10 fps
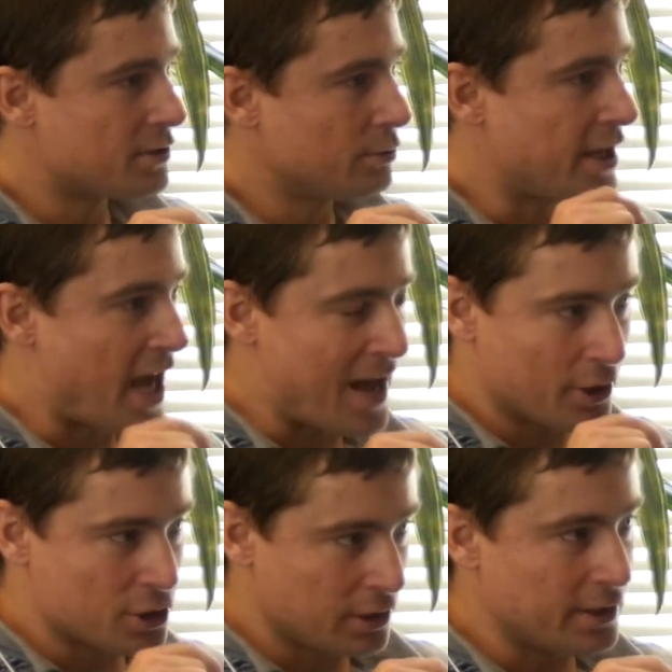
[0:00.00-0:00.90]
So the
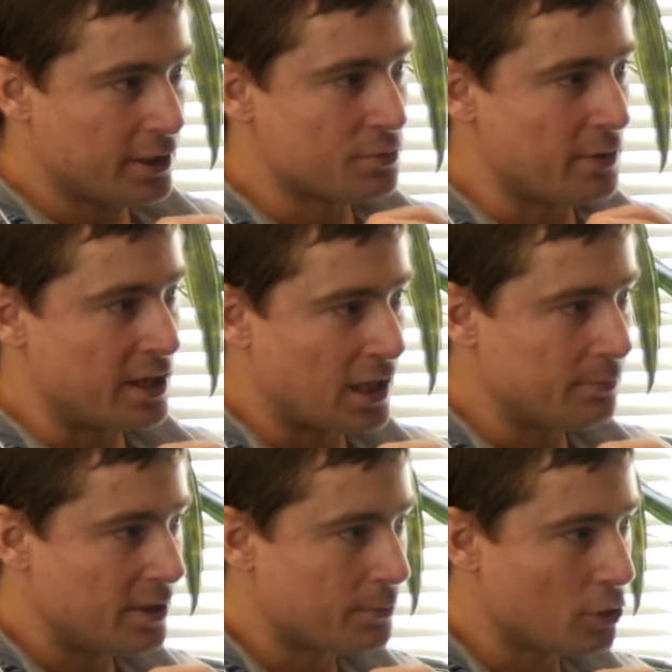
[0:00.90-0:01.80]
average linkage may
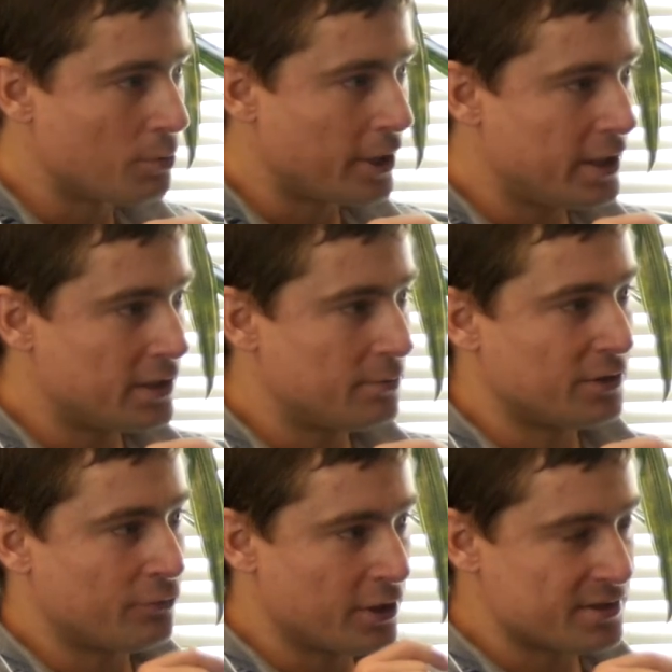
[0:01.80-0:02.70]
not be appropriate,
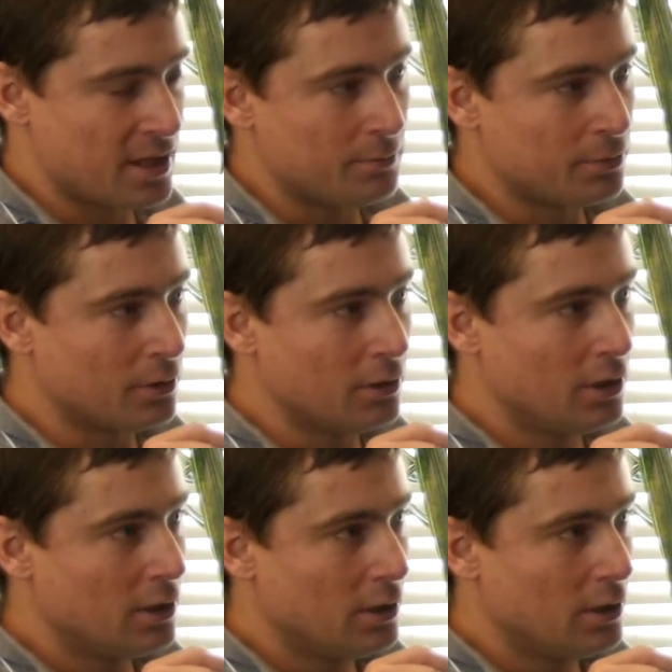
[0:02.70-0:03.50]
but for example,